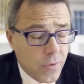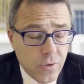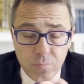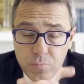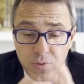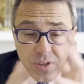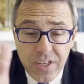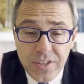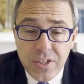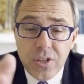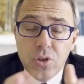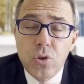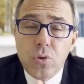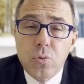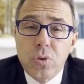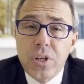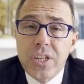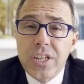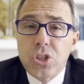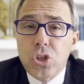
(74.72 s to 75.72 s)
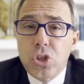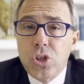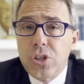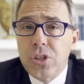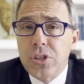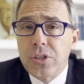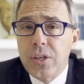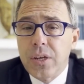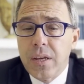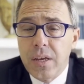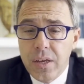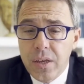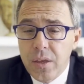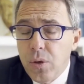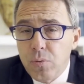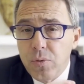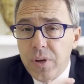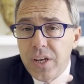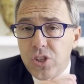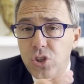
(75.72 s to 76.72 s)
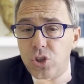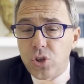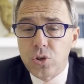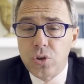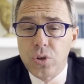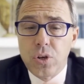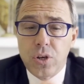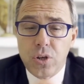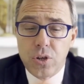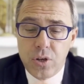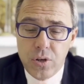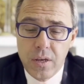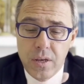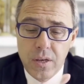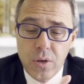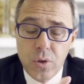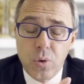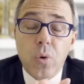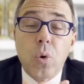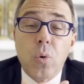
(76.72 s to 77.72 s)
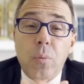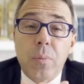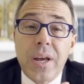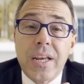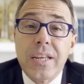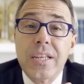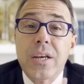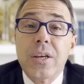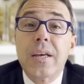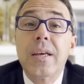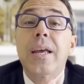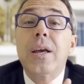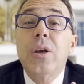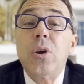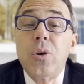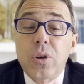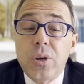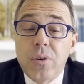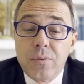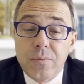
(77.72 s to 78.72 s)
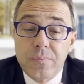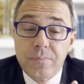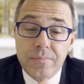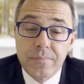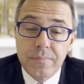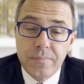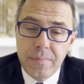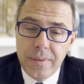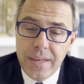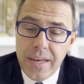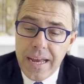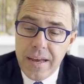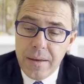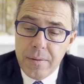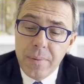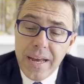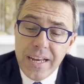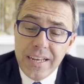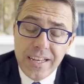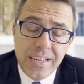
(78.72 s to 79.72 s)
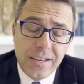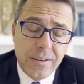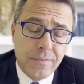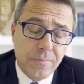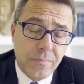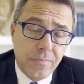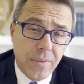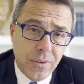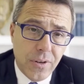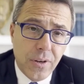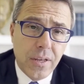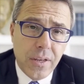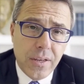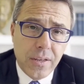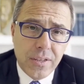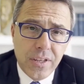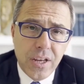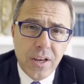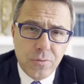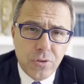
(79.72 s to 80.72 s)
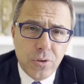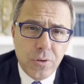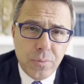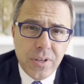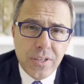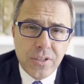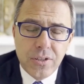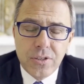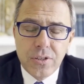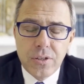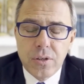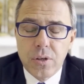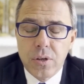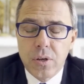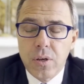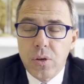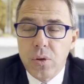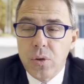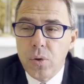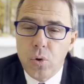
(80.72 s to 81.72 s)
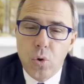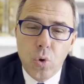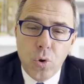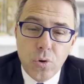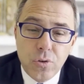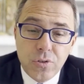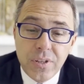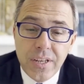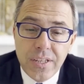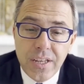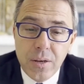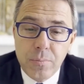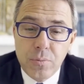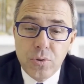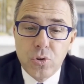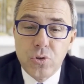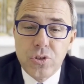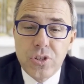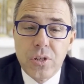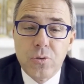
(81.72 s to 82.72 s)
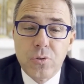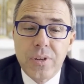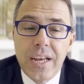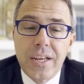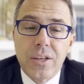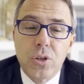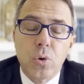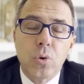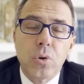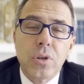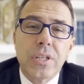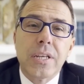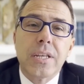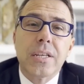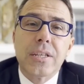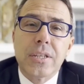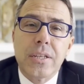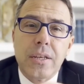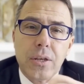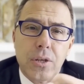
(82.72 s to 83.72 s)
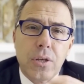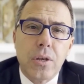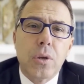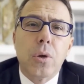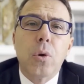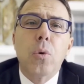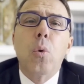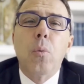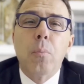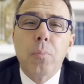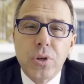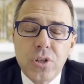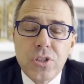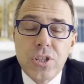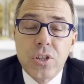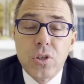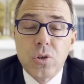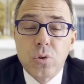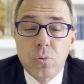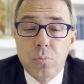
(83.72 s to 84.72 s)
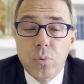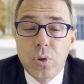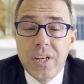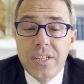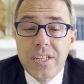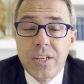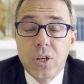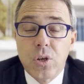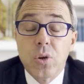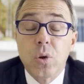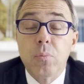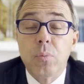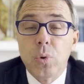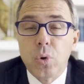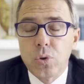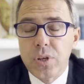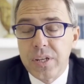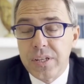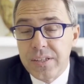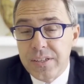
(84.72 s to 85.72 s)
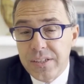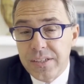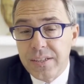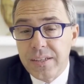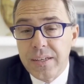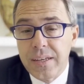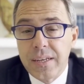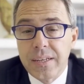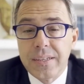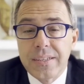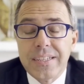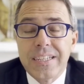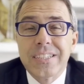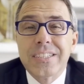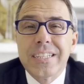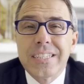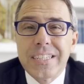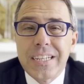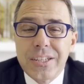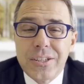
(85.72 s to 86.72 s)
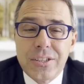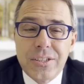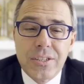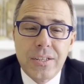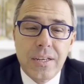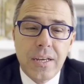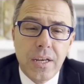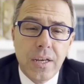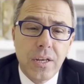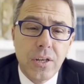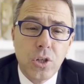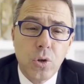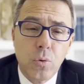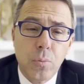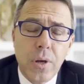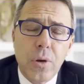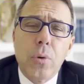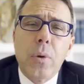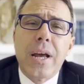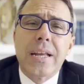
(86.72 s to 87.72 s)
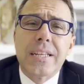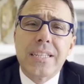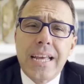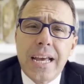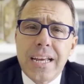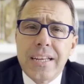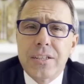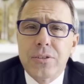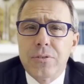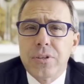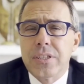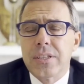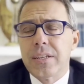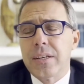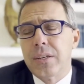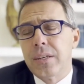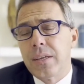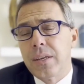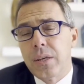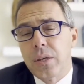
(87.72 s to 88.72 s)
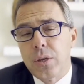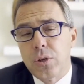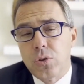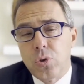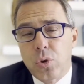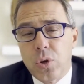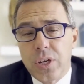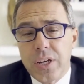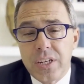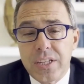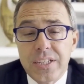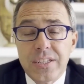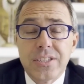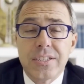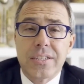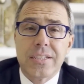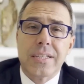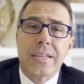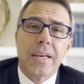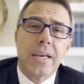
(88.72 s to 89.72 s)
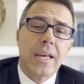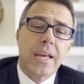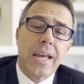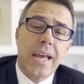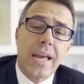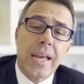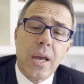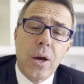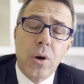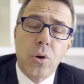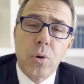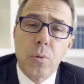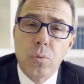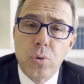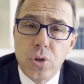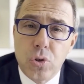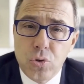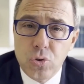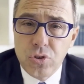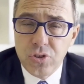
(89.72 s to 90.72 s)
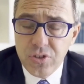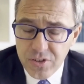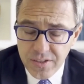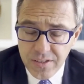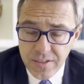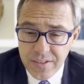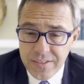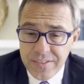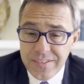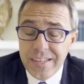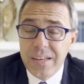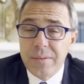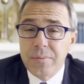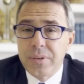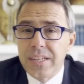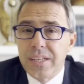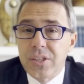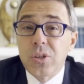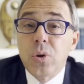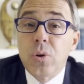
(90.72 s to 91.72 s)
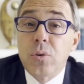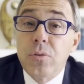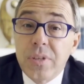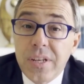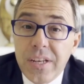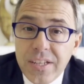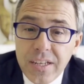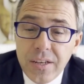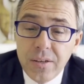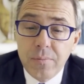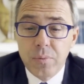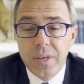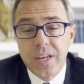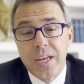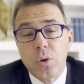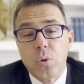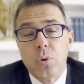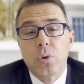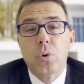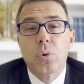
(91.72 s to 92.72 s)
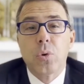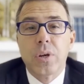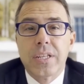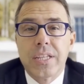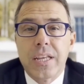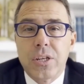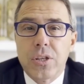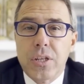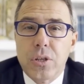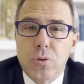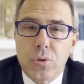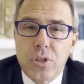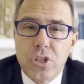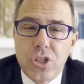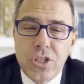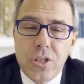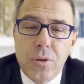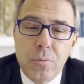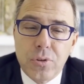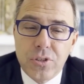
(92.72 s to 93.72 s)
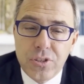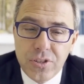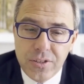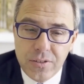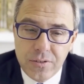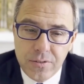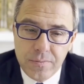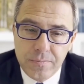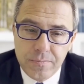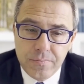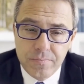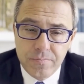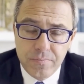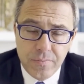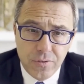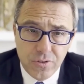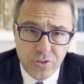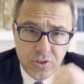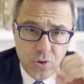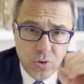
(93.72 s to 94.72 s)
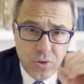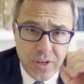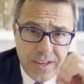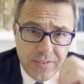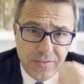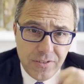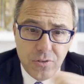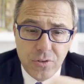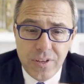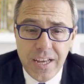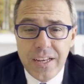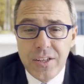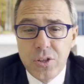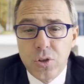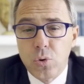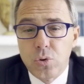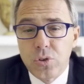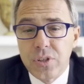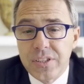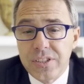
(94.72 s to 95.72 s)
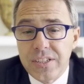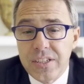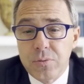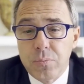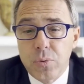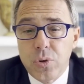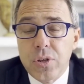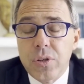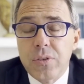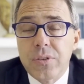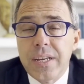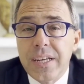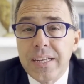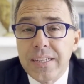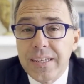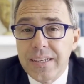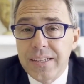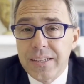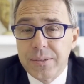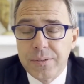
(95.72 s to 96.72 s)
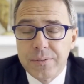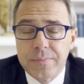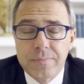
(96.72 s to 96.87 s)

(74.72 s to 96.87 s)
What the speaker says: political, religious, racial, or military nature. And many governments often abuse the red notice to persecute political opponents, dissidents, human rights activists, journalists, and entrepreneurs deemed inconvenient by authoritarian regimes. So if a red notice is motivated